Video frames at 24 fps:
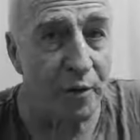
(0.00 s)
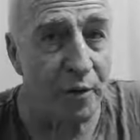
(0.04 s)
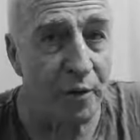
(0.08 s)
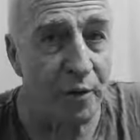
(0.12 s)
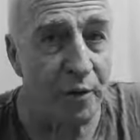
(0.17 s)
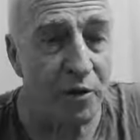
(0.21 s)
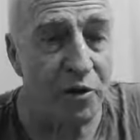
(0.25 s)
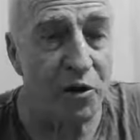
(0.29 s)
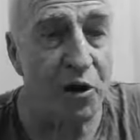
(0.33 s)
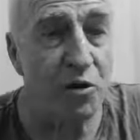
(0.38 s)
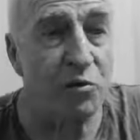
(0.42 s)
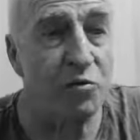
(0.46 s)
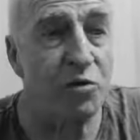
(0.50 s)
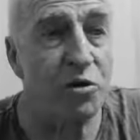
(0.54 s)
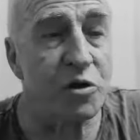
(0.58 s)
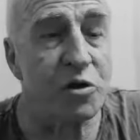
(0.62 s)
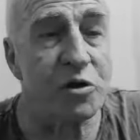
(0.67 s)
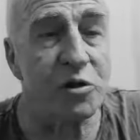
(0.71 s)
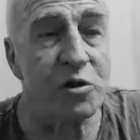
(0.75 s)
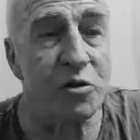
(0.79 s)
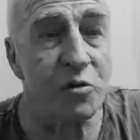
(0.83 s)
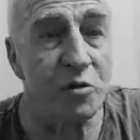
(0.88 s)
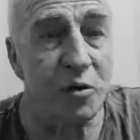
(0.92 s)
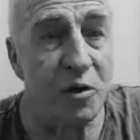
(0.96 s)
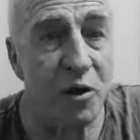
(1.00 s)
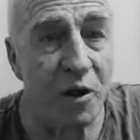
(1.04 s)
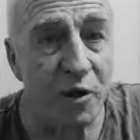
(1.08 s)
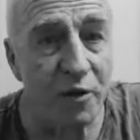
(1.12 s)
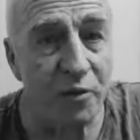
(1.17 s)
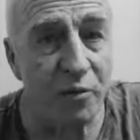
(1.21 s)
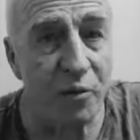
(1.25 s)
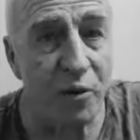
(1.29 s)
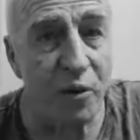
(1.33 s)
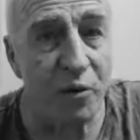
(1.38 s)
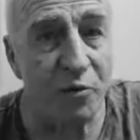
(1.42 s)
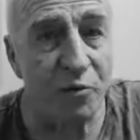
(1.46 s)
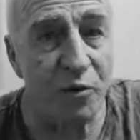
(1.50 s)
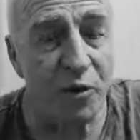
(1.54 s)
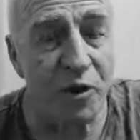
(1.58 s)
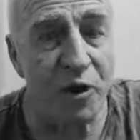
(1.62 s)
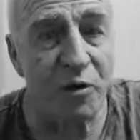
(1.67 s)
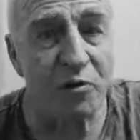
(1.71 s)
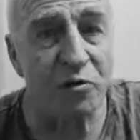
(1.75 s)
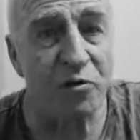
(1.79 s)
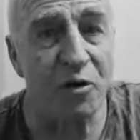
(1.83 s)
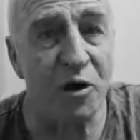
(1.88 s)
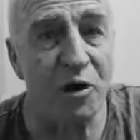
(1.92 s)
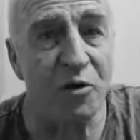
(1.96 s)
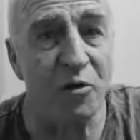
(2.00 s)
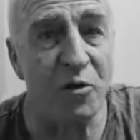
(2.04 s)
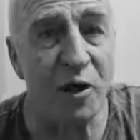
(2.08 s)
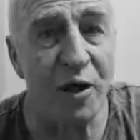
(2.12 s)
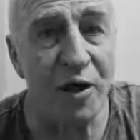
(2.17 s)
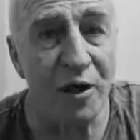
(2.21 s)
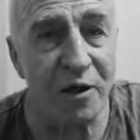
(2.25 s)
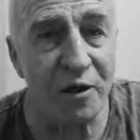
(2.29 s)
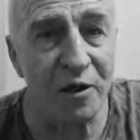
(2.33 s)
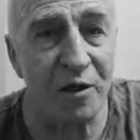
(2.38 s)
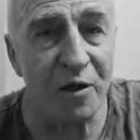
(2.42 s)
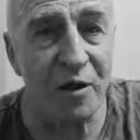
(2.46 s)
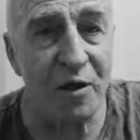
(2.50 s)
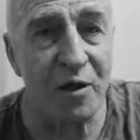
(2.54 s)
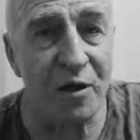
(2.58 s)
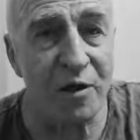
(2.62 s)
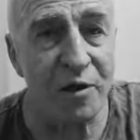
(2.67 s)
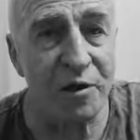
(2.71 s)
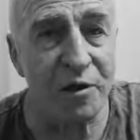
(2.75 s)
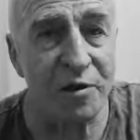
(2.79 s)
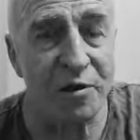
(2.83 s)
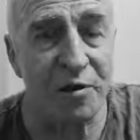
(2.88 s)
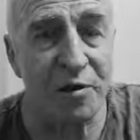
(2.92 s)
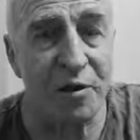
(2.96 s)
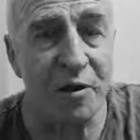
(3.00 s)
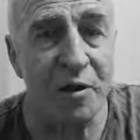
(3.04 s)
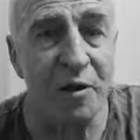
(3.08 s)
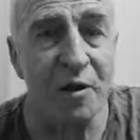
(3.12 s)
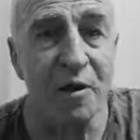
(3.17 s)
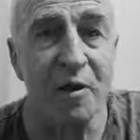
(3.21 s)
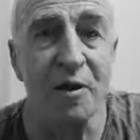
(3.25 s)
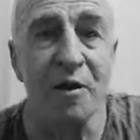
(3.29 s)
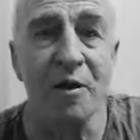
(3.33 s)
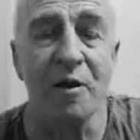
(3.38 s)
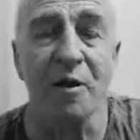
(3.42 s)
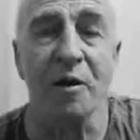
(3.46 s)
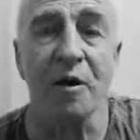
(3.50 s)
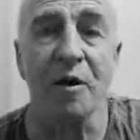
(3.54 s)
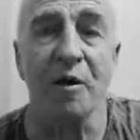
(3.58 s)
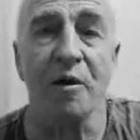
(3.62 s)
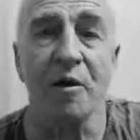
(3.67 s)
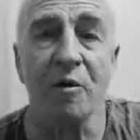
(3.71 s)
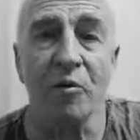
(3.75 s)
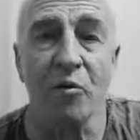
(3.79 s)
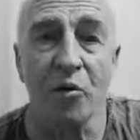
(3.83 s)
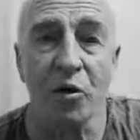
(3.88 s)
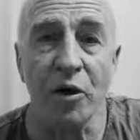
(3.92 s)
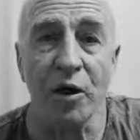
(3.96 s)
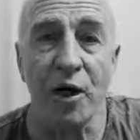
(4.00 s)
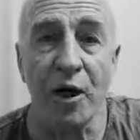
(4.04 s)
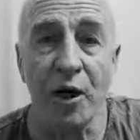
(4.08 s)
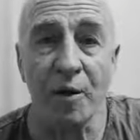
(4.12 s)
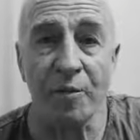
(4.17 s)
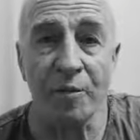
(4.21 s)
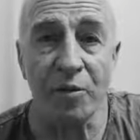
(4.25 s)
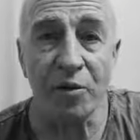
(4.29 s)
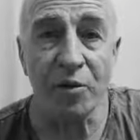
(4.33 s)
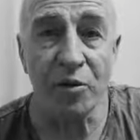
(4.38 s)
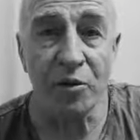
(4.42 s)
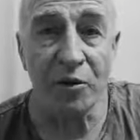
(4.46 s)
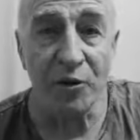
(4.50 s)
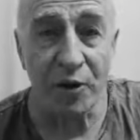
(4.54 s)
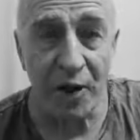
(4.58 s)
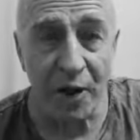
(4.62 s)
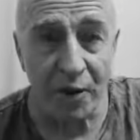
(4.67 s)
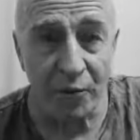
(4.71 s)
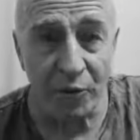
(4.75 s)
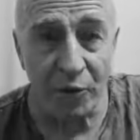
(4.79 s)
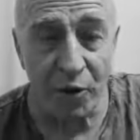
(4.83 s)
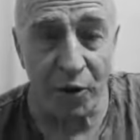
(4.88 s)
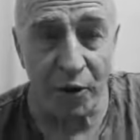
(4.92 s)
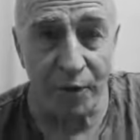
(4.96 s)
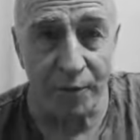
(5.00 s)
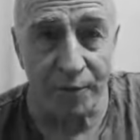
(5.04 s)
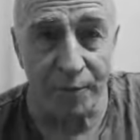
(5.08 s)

Don't just do another one without trying to analyze what happened on that one.